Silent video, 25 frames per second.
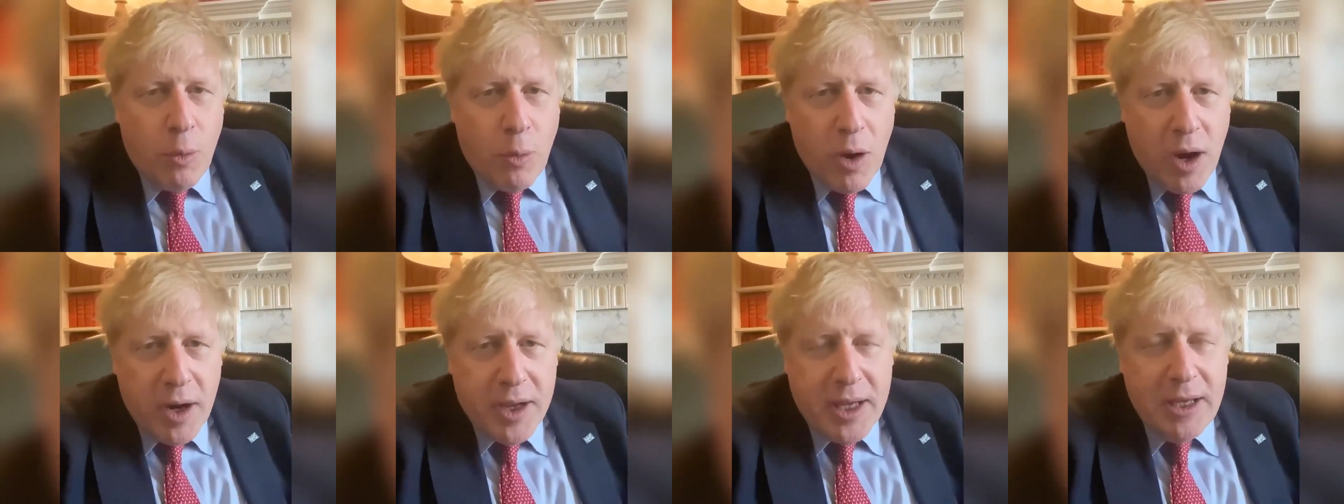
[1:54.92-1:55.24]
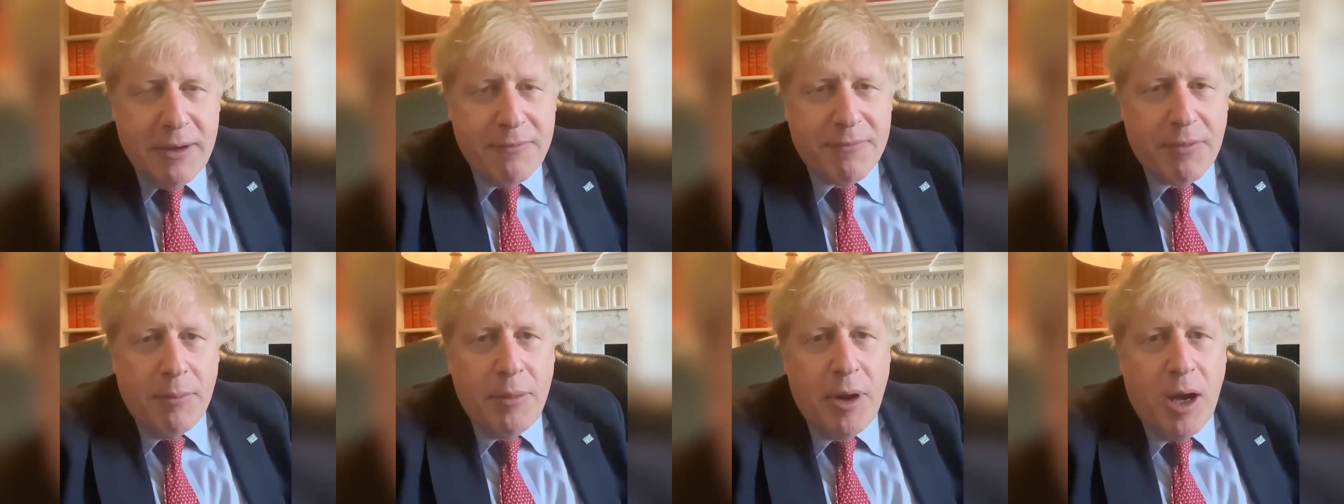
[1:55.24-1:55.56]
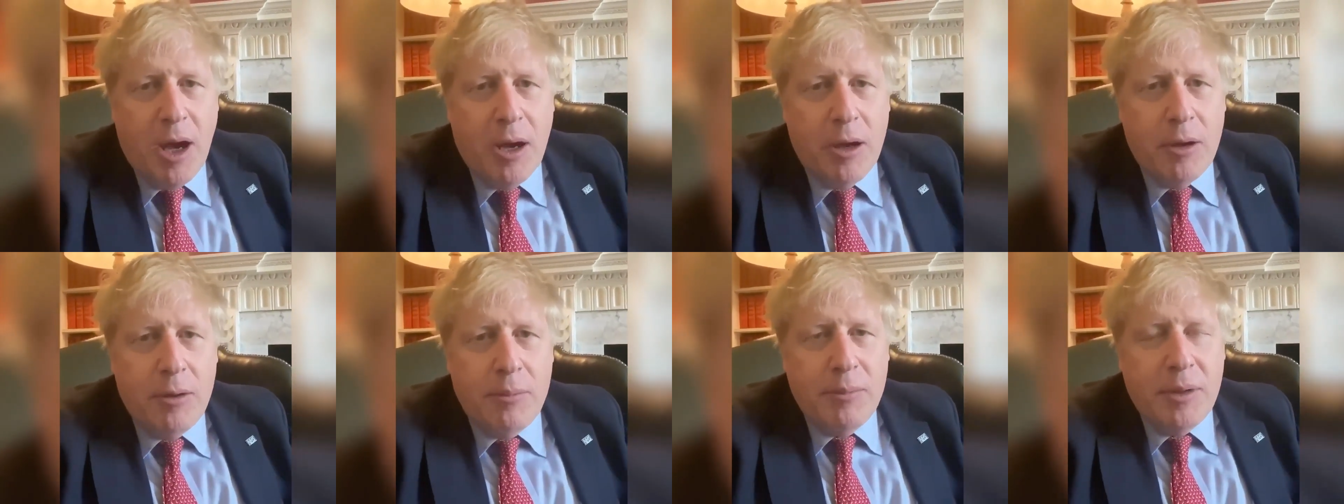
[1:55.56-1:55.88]
working from
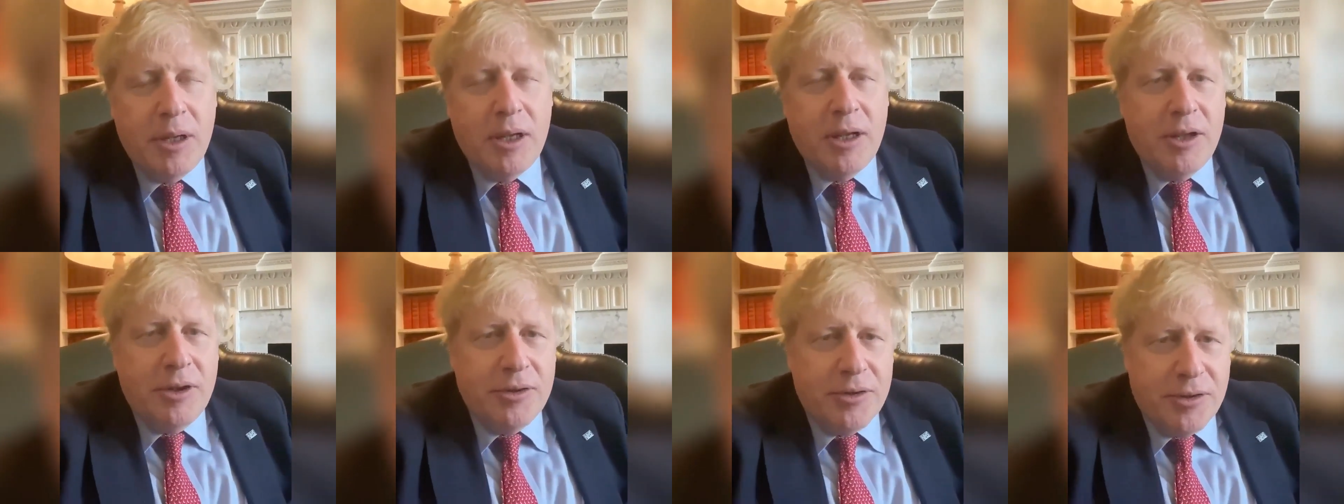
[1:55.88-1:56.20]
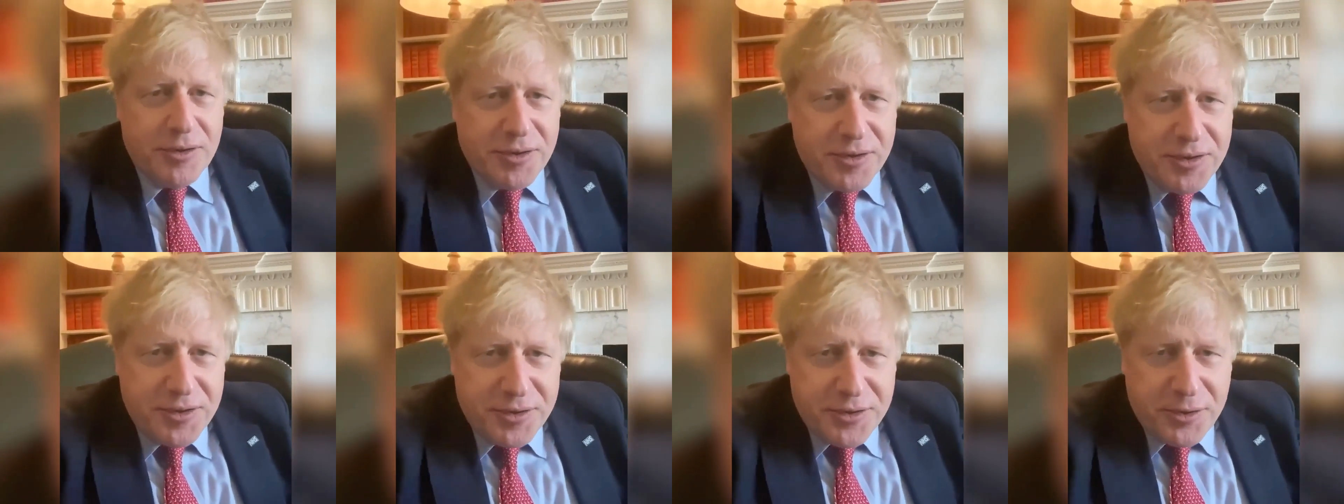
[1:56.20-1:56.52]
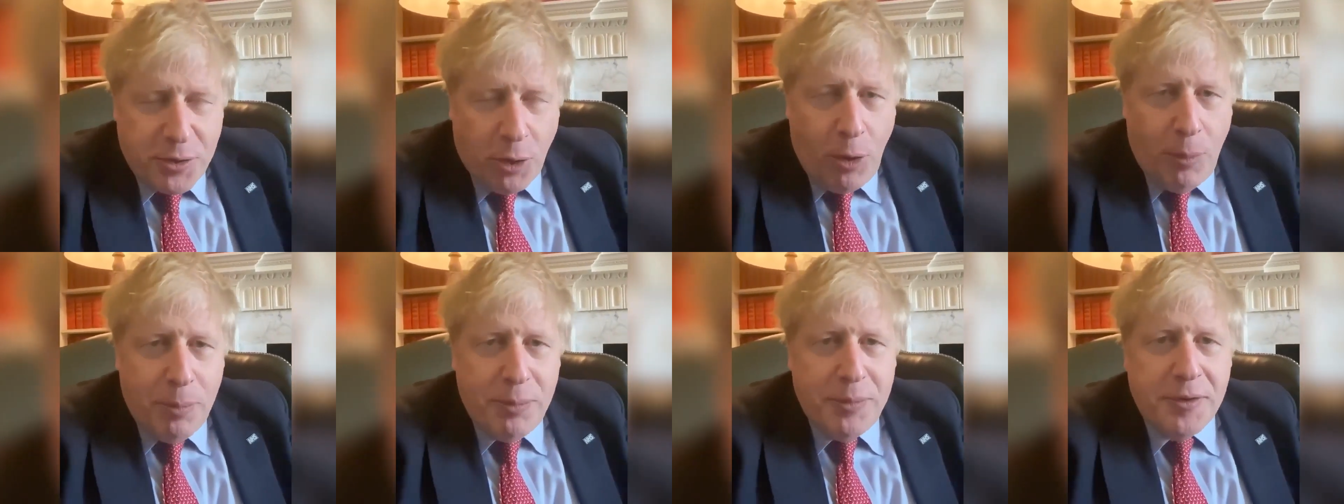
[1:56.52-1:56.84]
home to
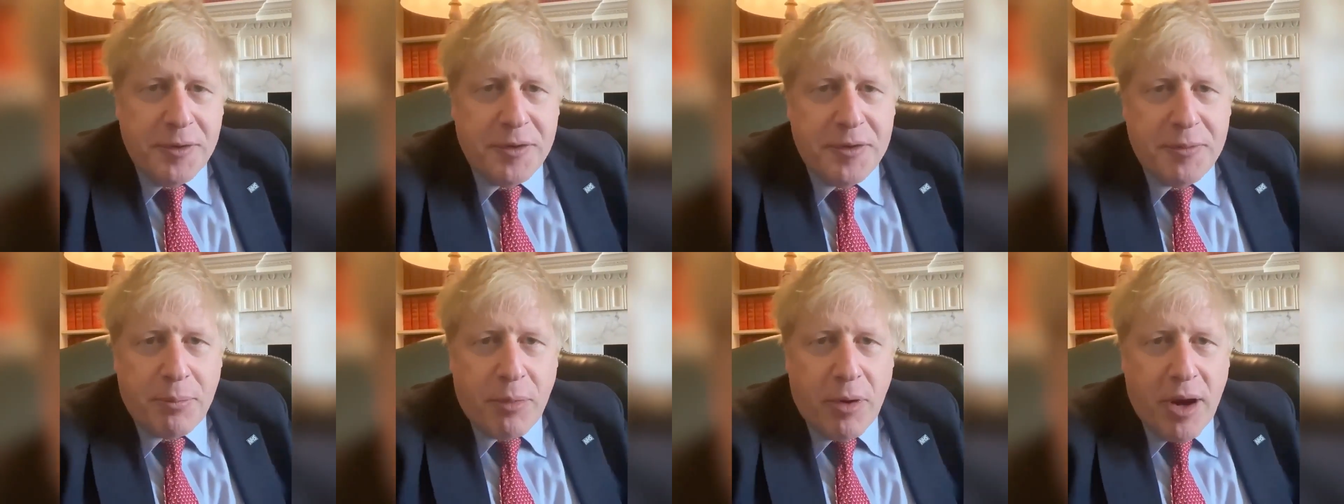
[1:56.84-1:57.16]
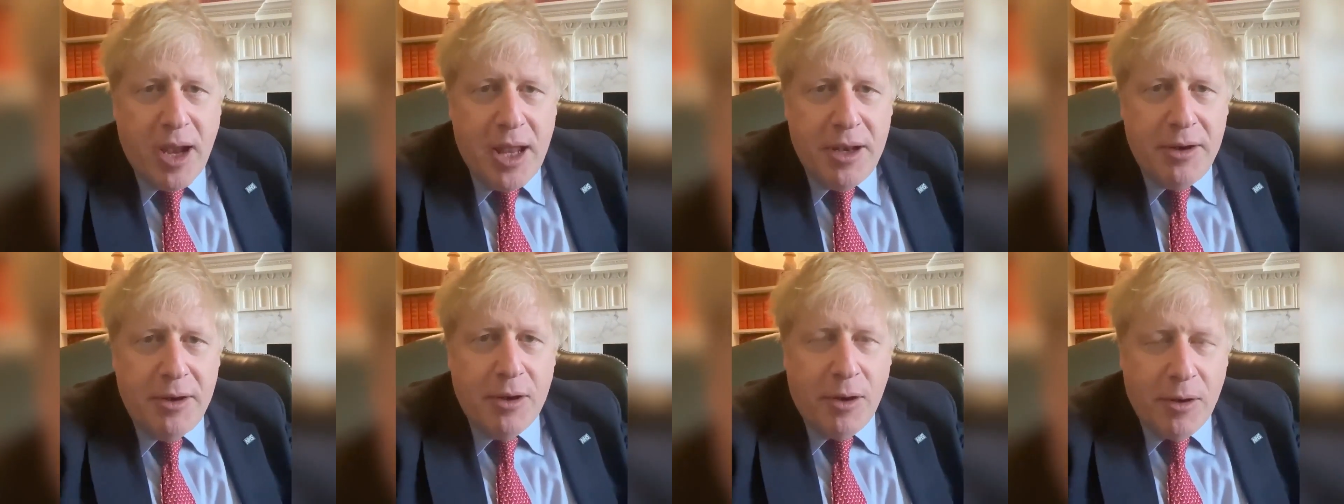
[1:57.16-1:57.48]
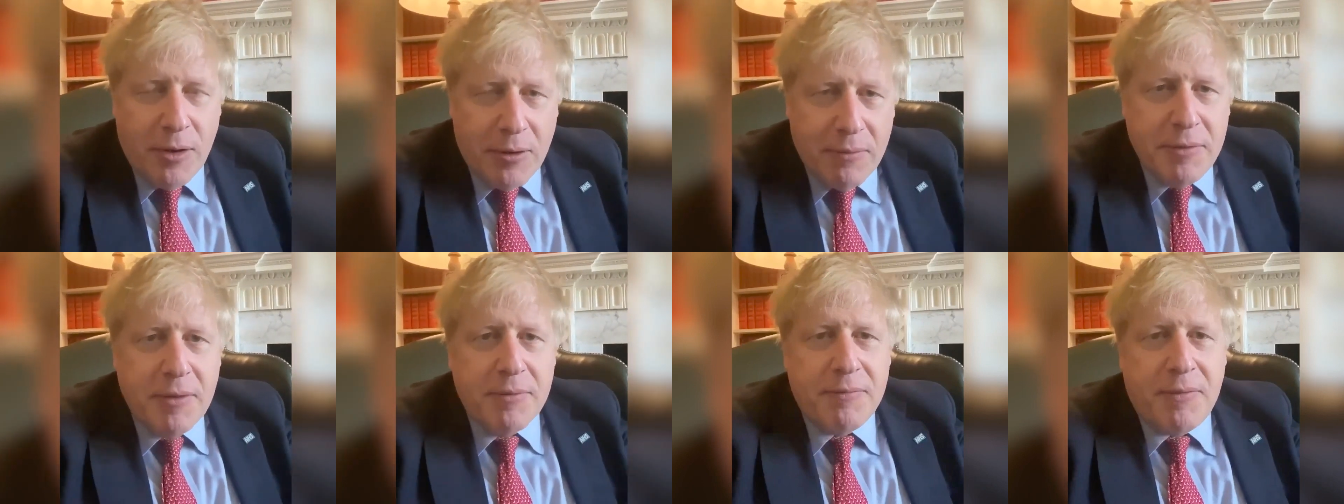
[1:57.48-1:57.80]
stop the spread
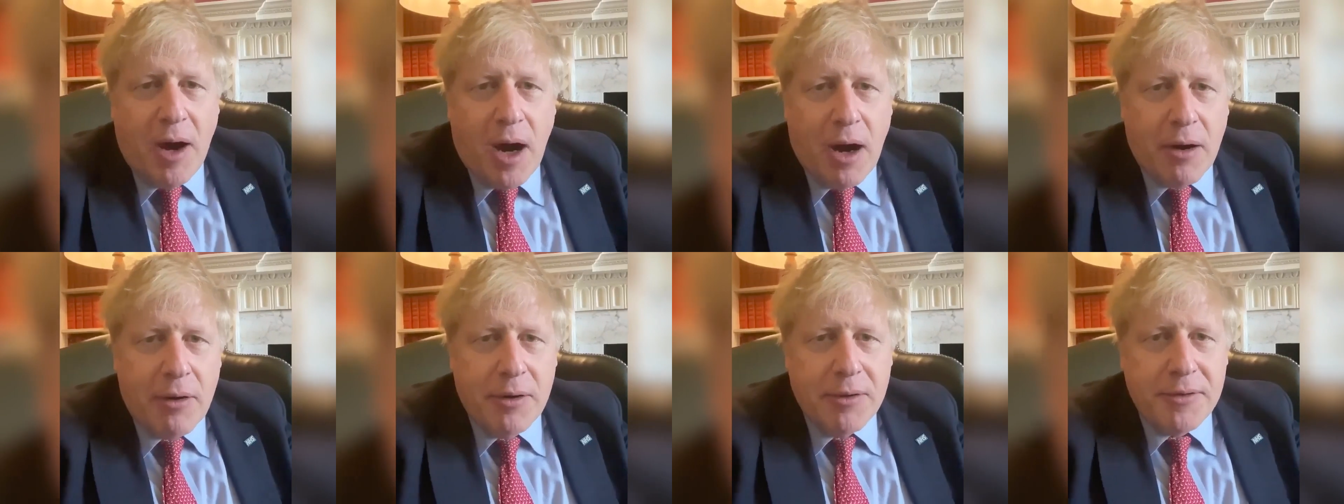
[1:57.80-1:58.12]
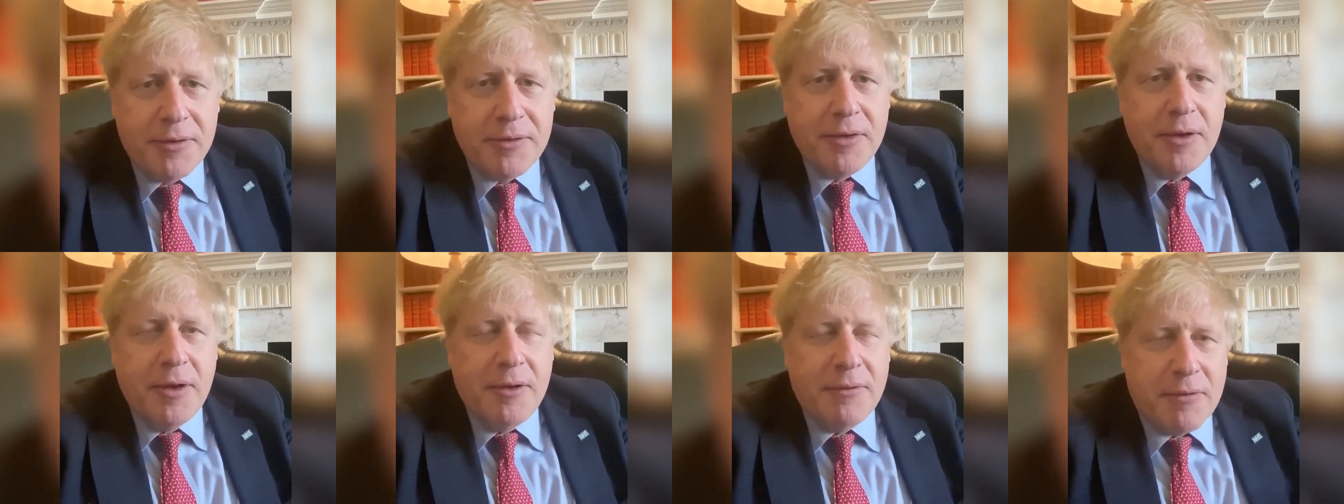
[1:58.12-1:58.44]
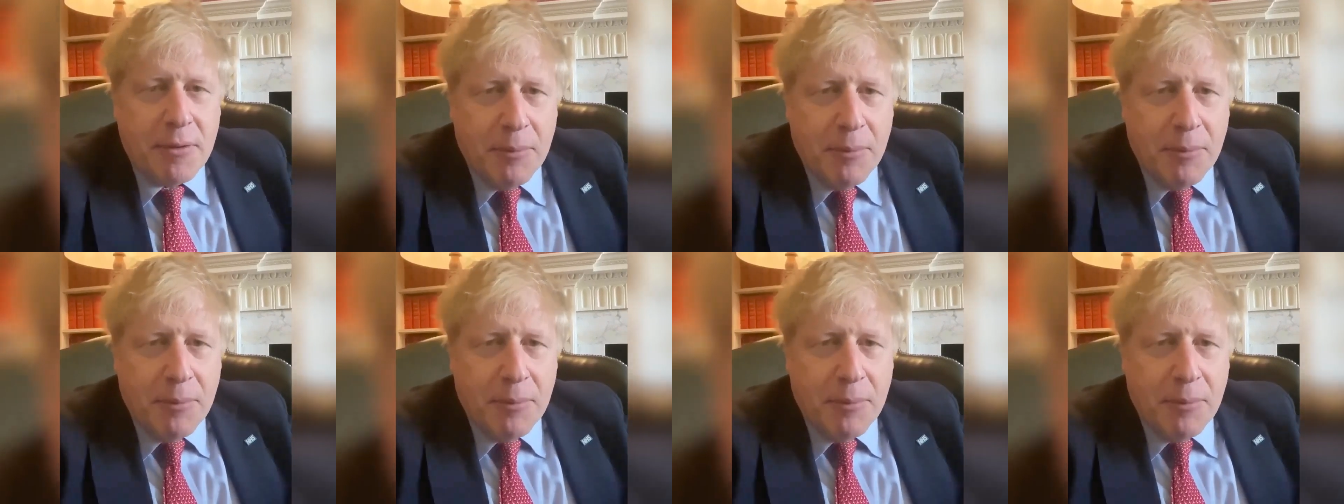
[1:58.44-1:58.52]
of the virus